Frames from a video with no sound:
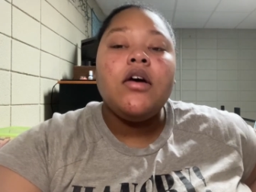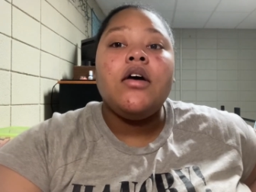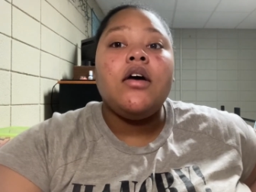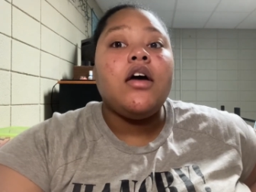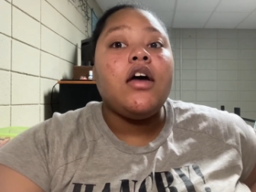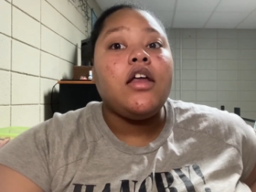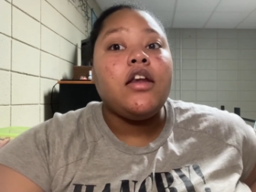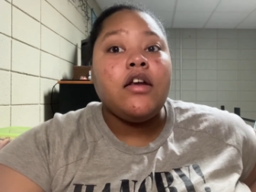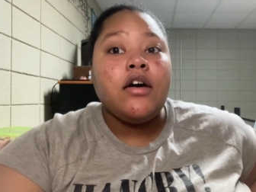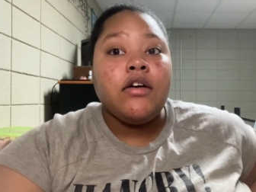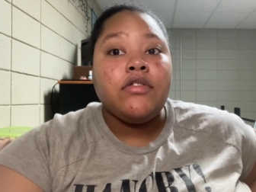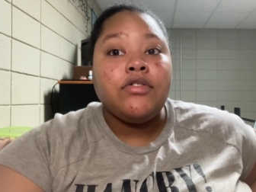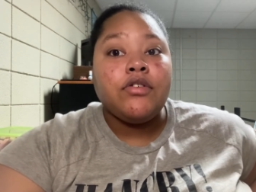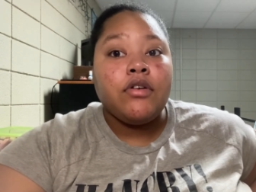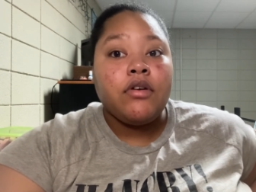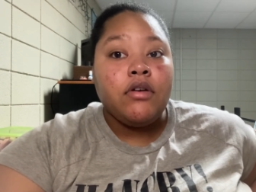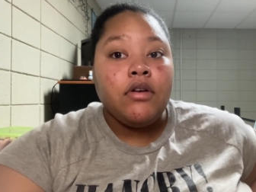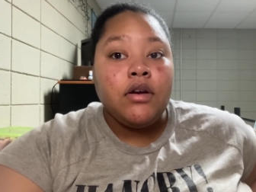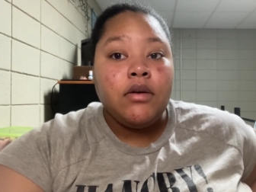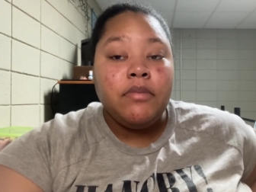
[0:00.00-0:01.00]
and not the
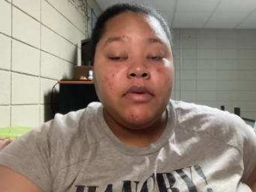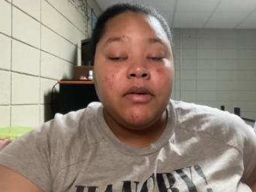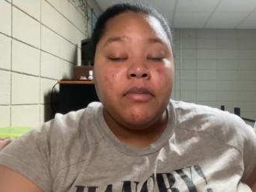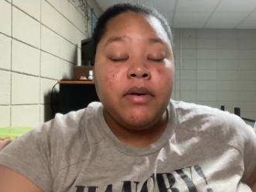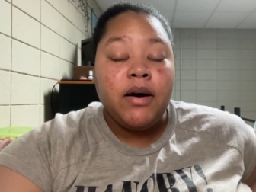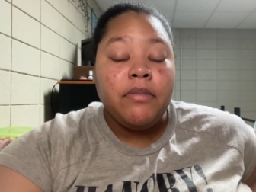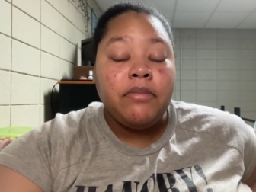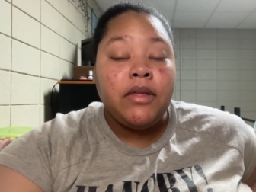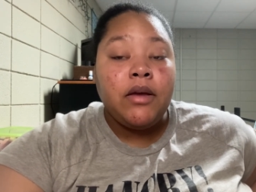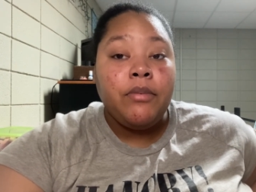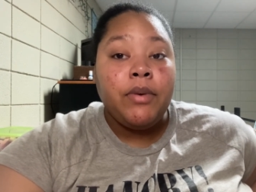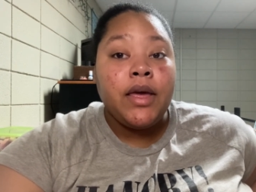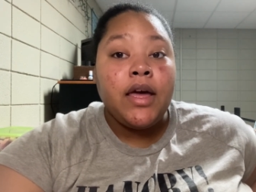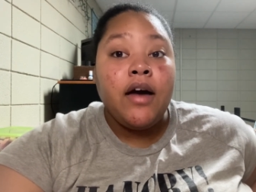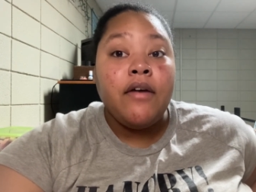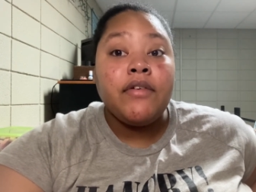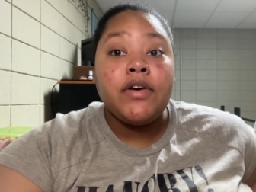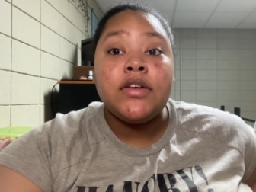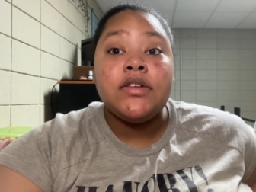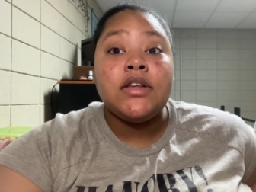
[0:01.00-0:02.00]
Growing Up Hip Hop that we
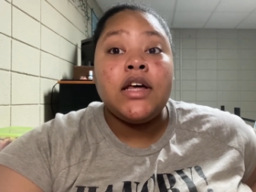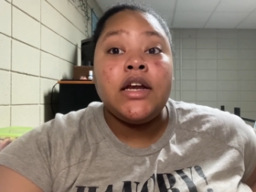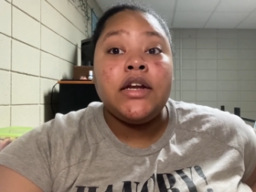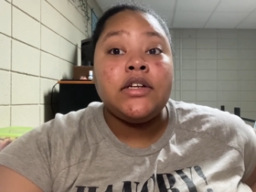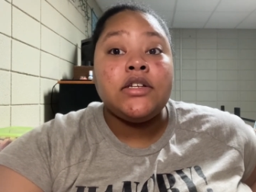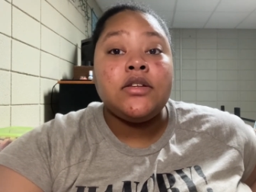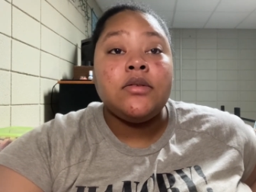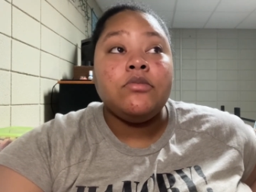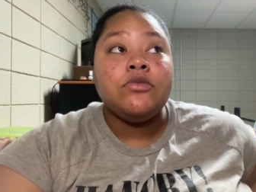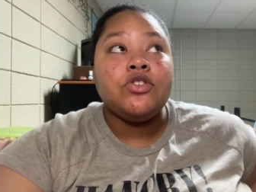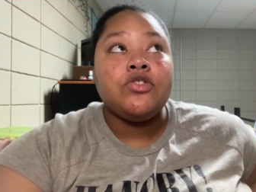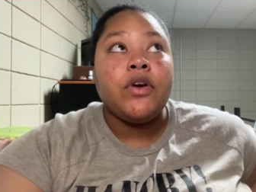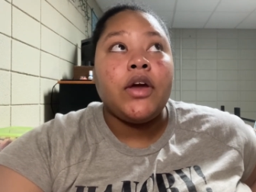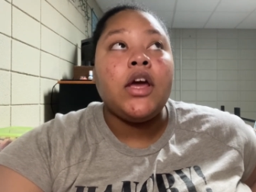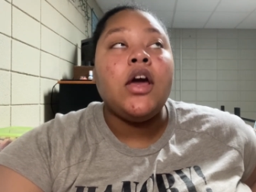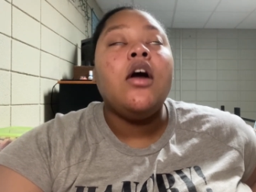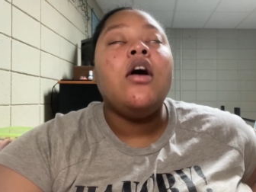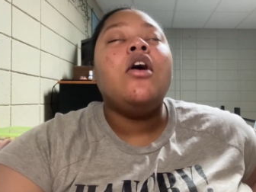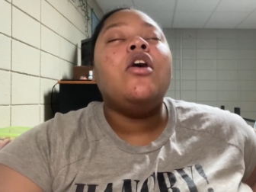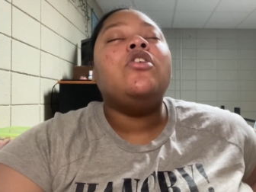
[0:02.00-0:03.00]
have, because that is some
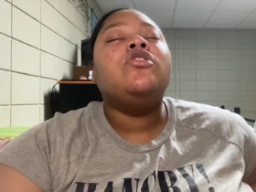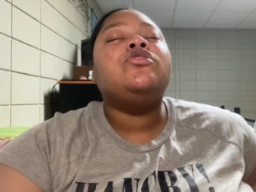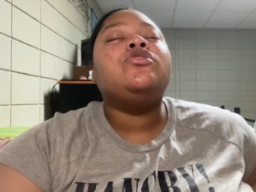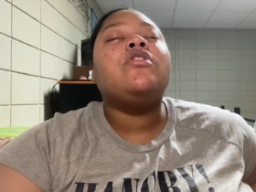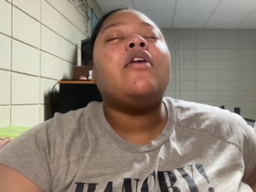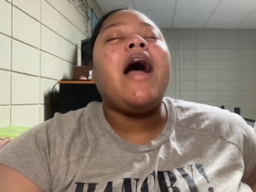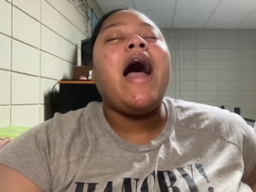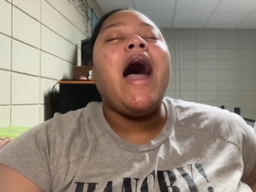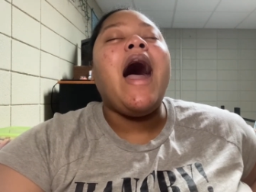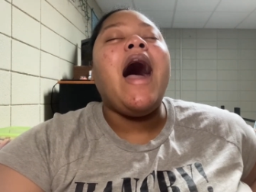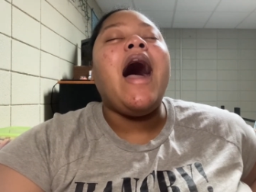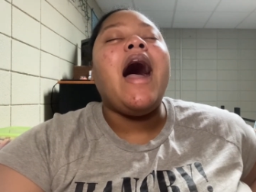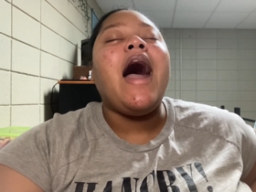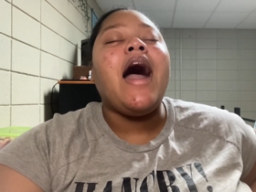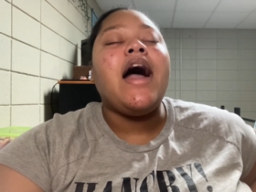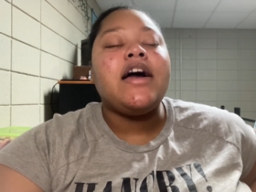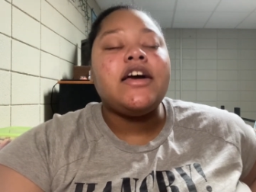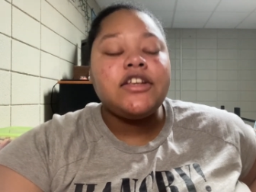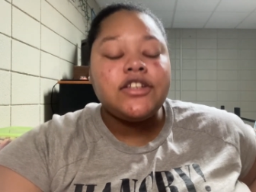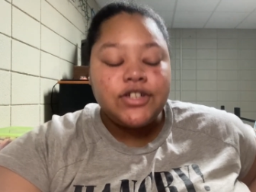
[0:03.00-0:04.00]
straight
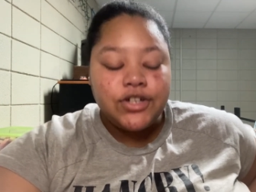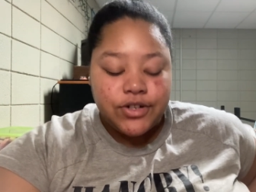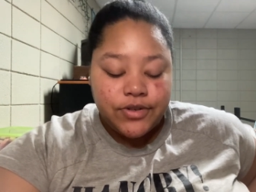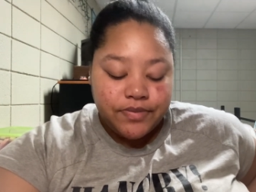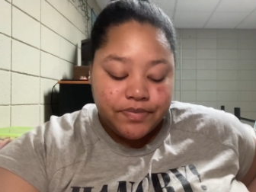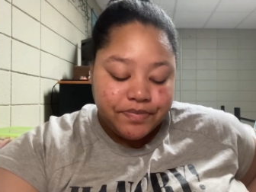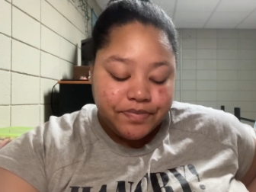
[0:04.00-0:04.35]
trash.